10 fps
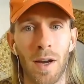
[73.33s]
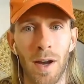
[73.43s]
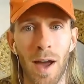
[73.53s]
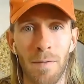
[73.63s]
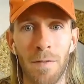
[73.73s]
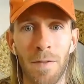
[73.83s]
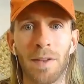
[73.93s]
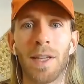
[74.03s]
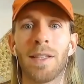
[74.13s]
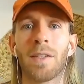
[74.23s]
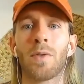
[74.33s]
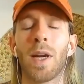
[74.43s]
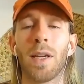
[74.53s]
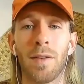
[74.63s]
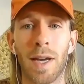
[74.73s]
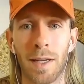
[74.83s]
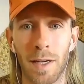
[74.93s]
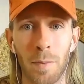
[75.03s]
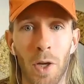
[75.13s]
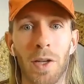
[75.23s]
I'm feeling dysregulated.
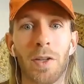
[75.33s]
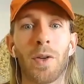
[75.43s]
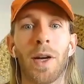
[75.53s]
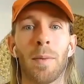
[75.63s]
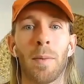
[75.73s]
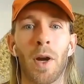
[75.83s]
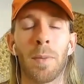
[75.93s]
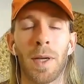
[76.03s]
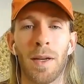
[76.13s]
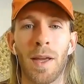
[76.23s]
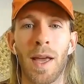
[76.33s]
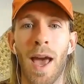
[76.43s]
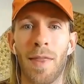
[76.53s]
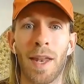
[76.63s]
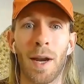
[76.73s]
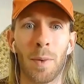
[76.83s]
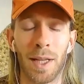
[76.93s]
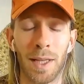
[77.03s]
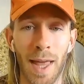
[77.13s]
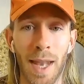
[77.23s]
I'm not enjoying the moment. And then I would
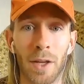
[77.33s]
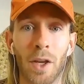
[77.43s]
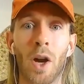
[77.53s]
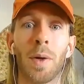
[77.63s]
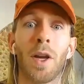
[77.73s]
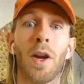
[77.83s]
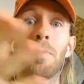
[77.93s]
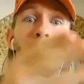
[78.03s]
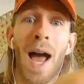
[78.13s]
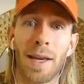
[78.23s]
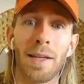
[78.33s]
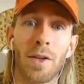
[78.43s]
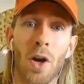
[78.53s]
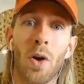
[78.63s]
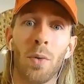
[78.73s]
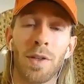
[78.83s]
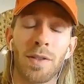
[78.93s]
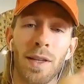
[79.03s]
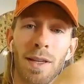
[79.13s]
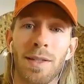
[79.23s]
let it go and go back into wholeness
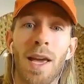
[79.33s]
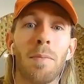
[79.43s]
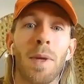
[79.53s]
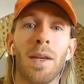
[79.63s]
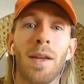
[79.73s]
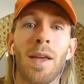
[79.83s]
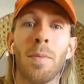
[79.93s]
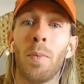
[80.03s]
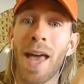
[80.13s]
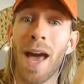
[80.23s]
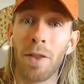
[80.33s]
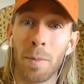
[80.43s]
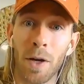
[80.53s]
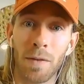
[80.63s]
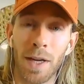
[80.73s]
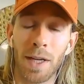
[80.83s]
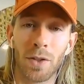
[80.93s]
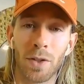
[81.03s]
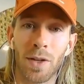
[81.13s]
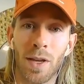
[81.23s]
and contentment without the
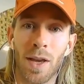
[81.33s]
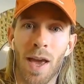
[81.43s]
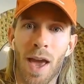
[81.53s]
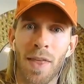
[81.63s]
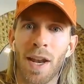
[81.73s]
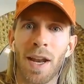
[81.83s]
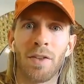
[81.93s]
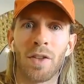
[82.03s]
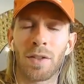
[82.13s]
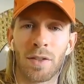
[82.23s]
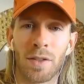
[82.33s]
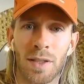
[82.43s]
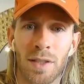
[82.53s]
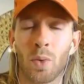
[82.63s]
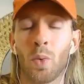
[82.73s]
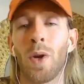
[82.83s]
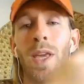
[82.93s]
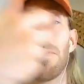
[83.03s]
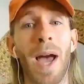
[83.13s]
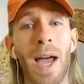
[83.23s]
motivation. And then I'd just
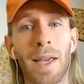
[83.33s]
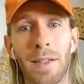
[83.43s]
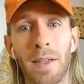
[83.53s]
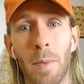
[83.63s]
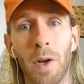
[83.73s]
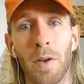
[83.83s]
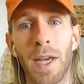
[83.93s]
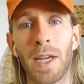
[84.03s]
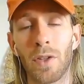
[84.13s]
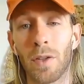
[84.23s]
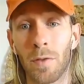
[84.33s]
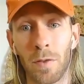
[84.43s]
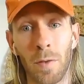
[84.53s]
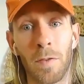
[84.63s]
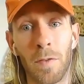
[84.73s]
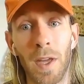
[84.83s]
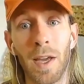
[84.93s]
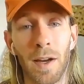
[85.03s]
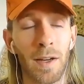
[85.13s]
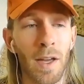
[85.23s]
swing back into motivation from
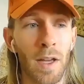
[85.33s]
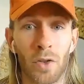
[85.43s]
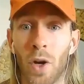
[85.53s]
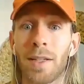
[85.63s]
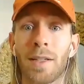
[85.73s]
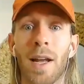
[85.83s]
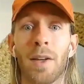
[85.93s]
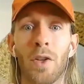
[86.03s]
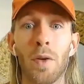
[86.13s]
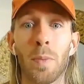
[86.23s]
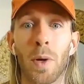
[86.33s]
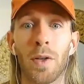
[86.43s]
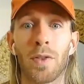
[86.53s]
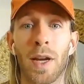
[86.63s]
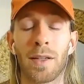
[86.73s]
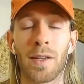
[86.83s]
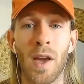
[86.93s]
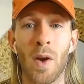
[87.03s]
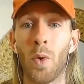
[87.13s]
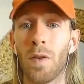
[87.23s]
fear, try to start a new project,
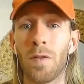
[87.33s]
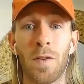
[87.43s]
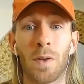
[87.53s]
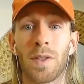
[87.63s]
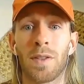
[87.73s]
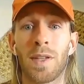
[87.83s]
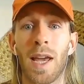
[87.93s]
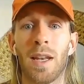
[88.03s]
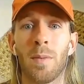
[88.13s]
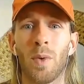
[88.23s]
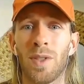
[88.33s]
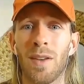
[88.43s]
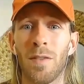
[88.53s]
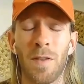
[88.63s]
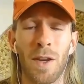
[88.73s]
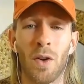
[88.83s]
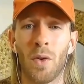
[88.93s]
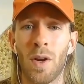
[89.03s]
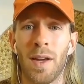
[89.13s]
wouldn't feel sustainable, didn't feel